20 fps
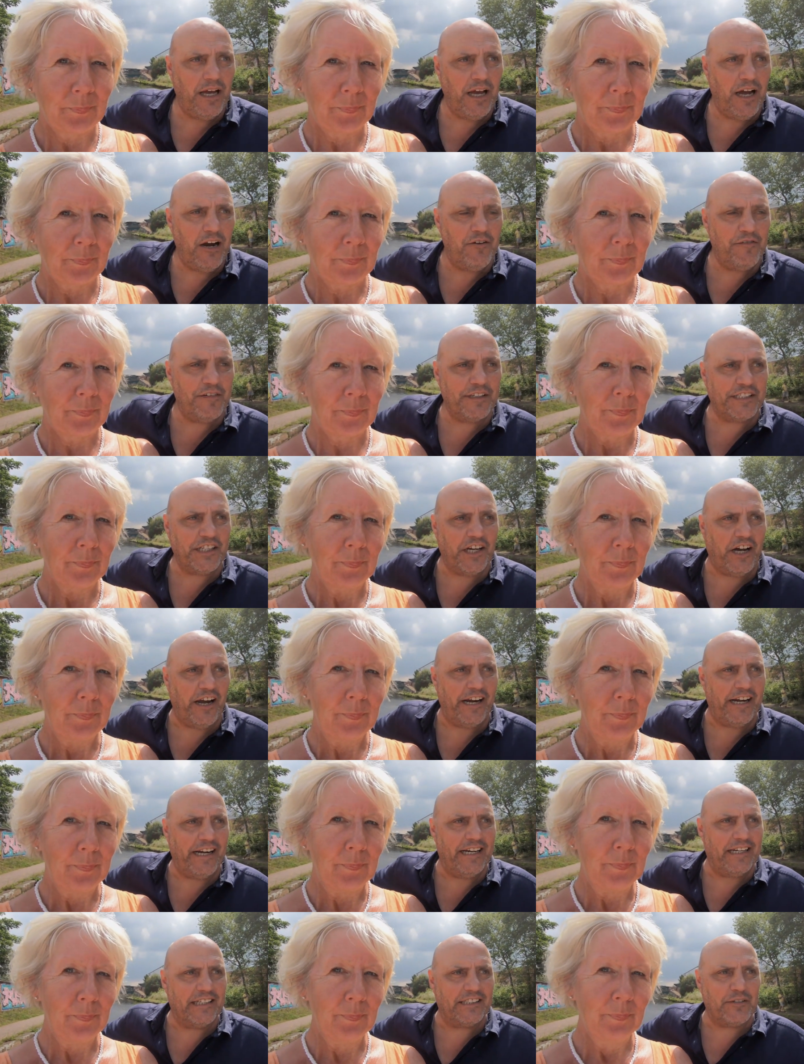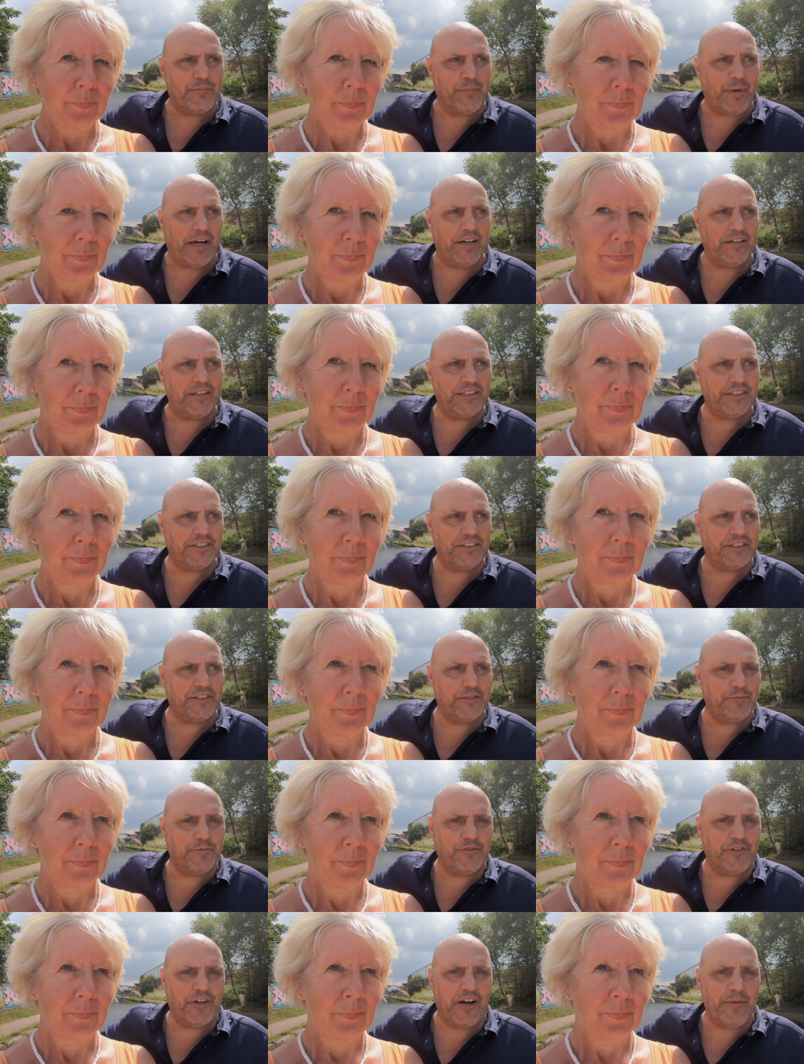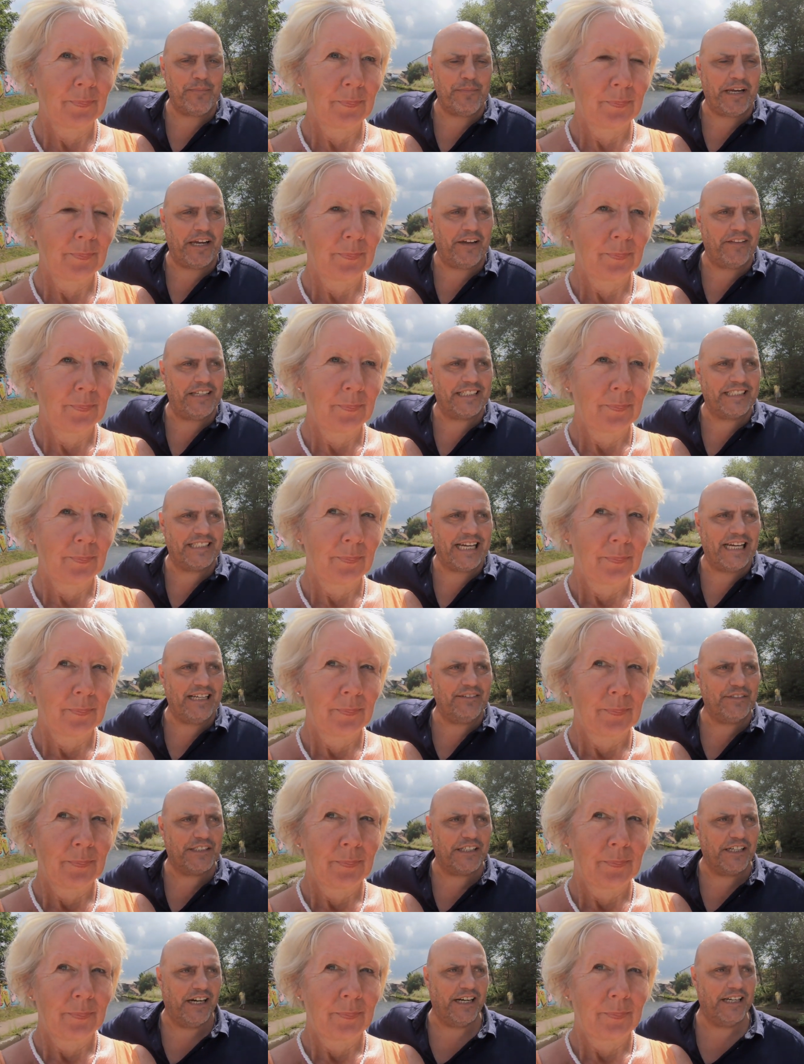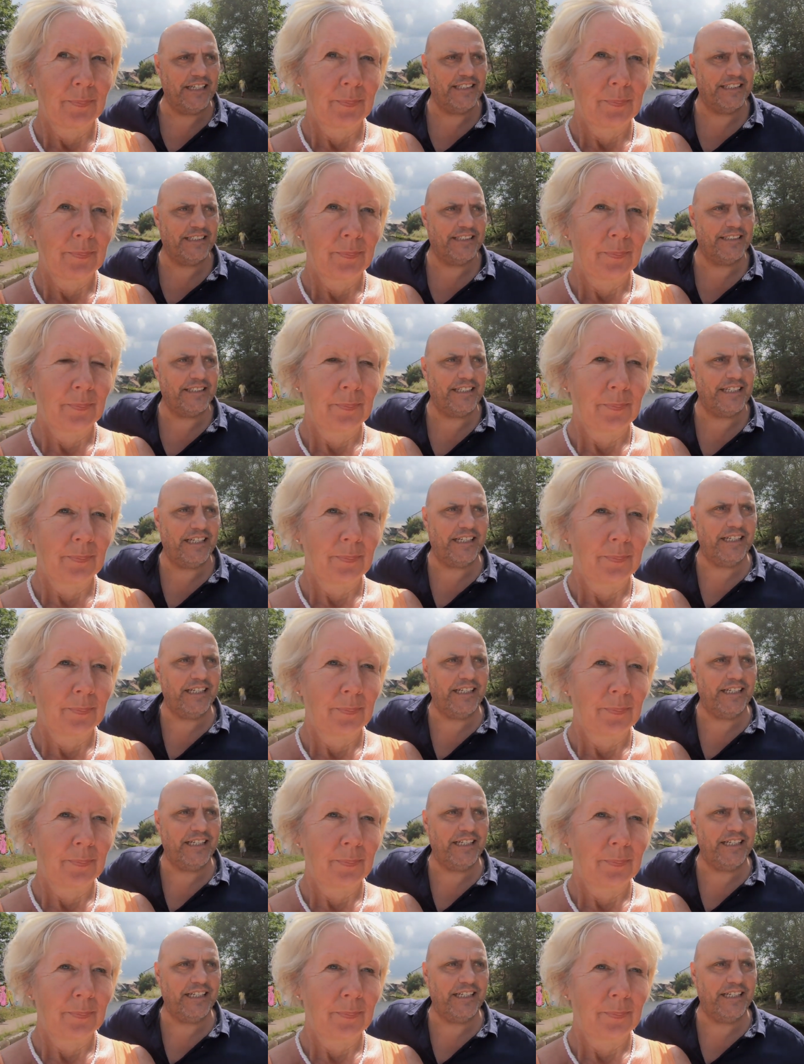Speaker 1: over tightening, I suppose, just to try and be on the safe side, and